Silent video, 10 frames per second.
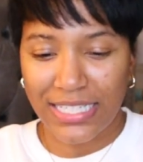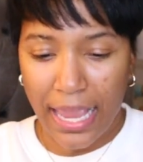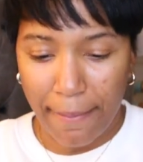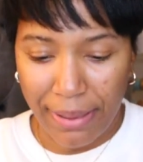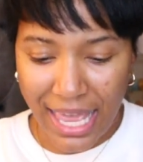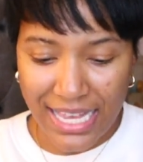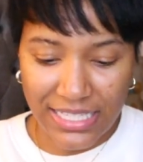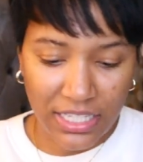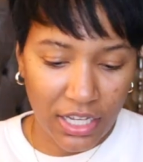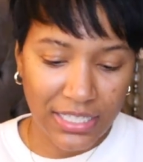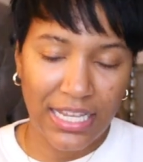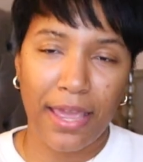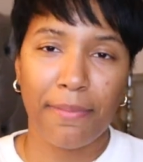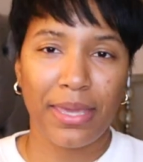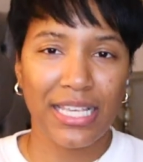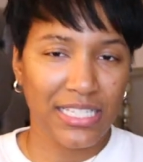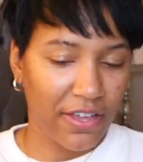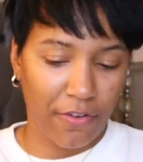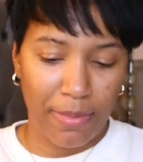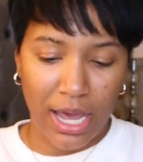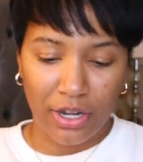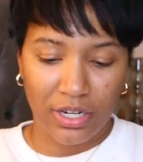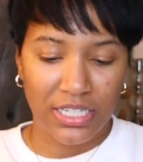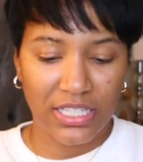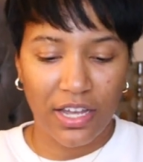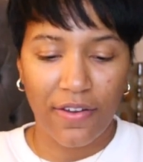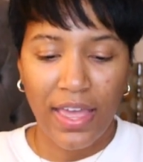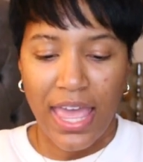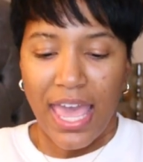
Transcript: saying bad stuff, saying mean stuff about her and stuff.